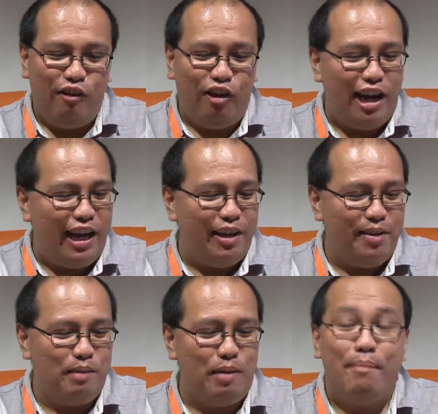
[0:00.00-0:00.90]
for later
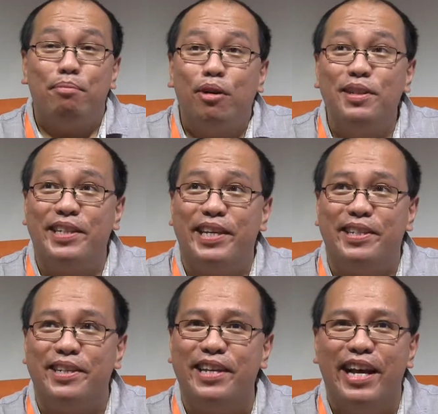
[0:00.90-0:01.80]
use by
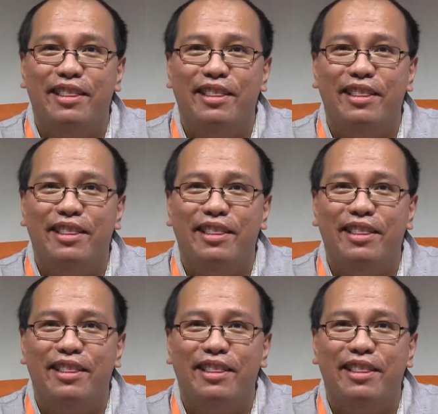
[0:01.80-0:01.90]
processes